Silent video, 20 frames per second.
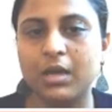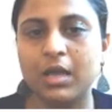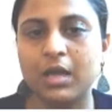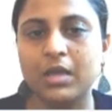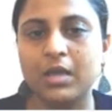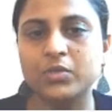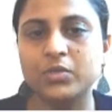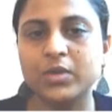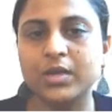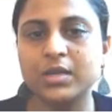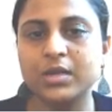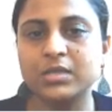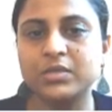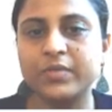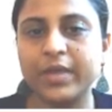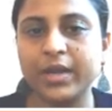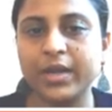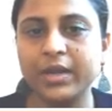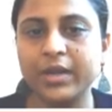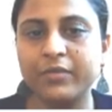So it is
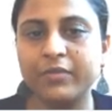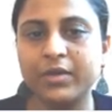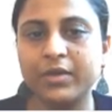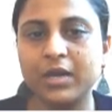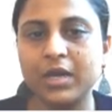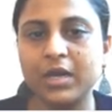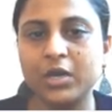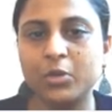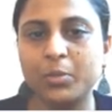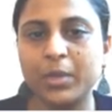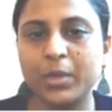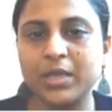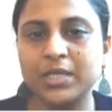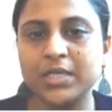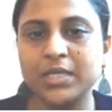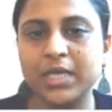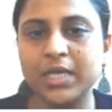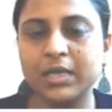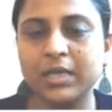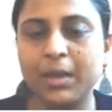very difficult to
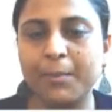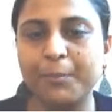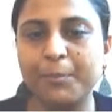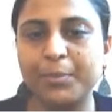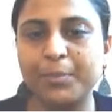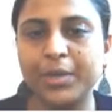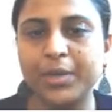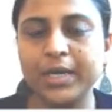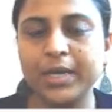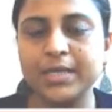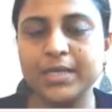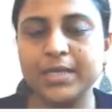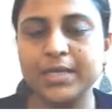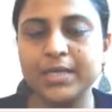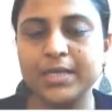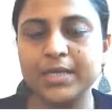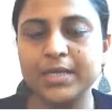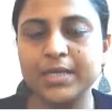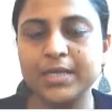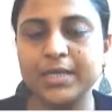maintain complete
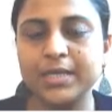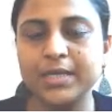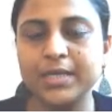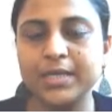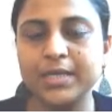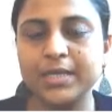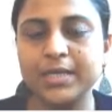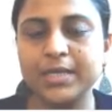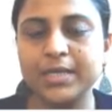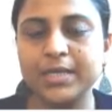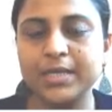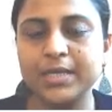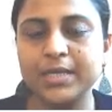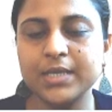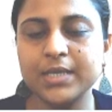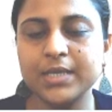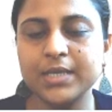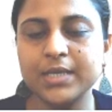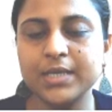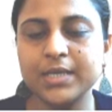secrecy about
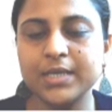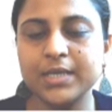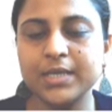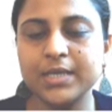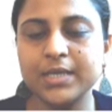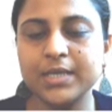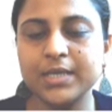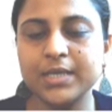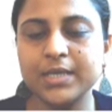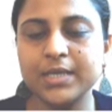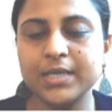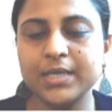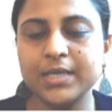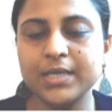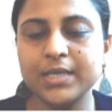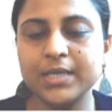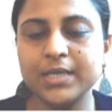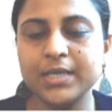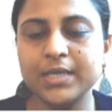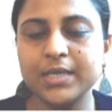the
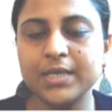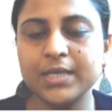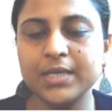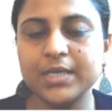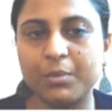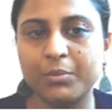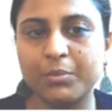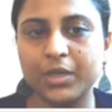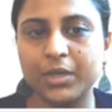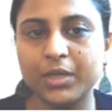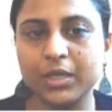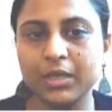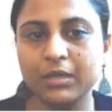operations of a company.